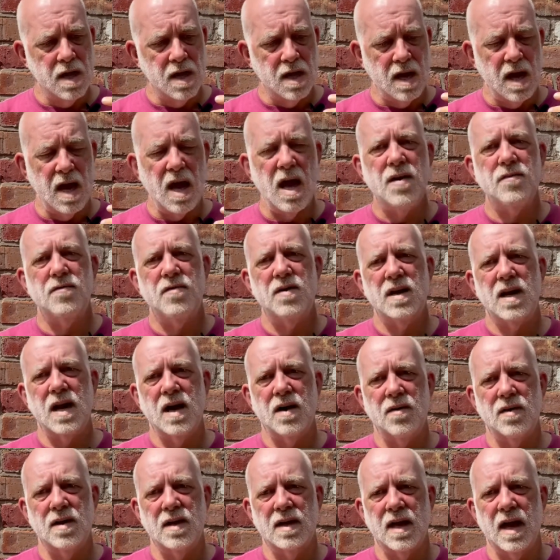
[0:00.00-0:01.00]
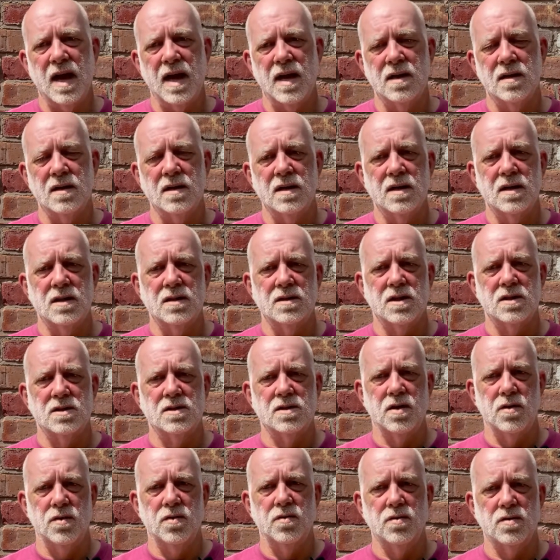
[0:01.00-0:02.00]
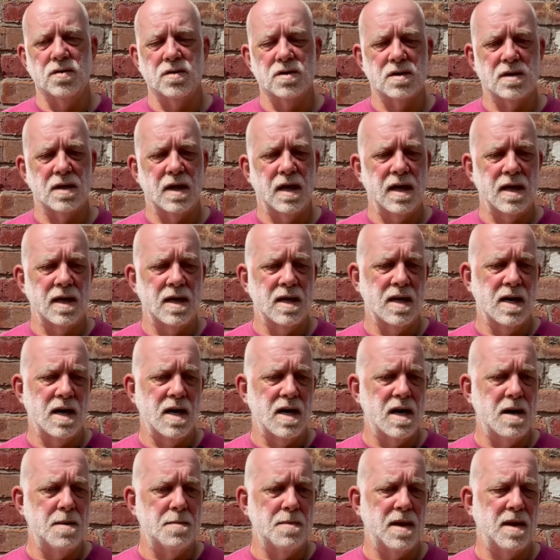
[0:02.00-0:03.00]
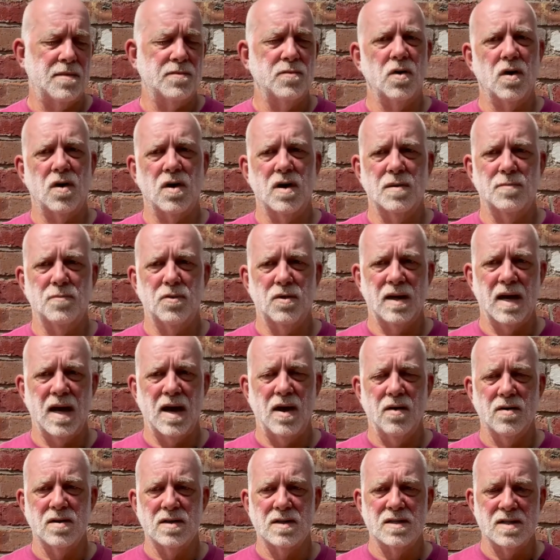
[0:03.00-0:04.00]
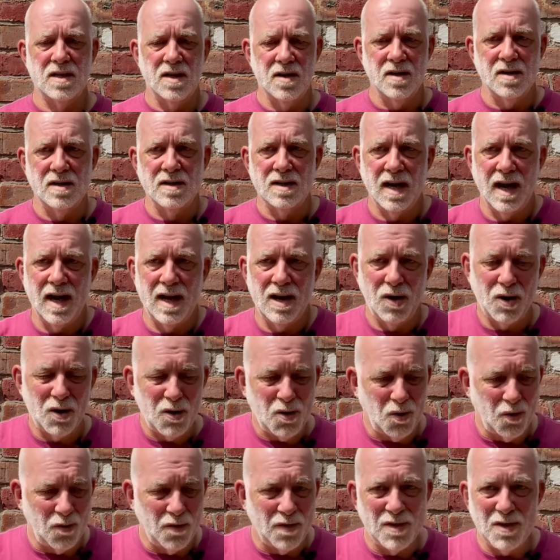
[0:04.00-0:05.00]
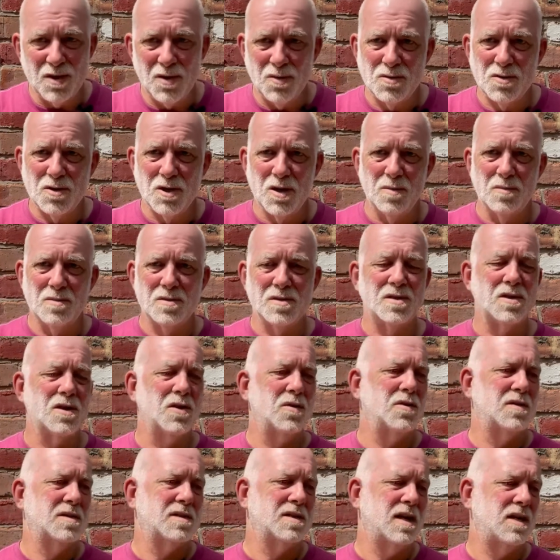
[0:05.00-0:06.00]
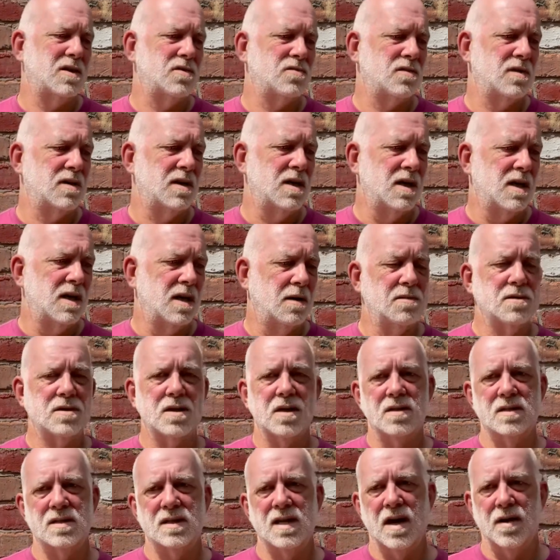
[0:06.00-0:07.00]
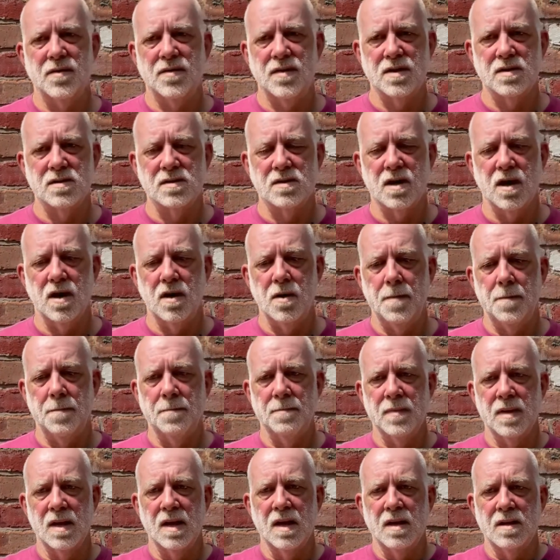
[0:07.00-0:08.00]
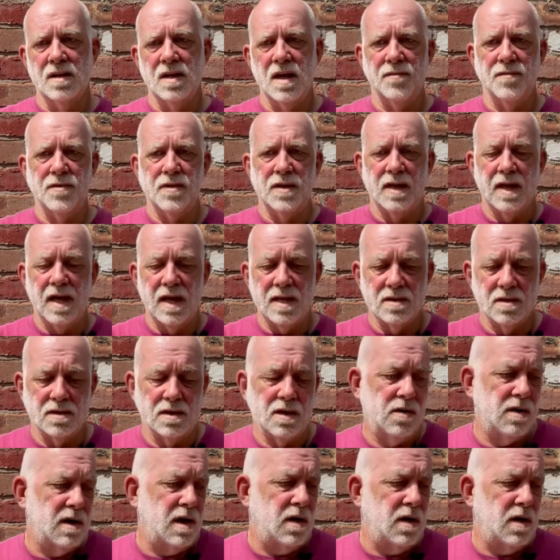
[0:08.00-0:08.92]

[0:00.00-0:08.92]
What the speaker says: every now and again, just so you can see. I'm not going to put it out on a certain day like all the YouTubers do, etc. I'm just going to see how things go. The other thing is, I don't know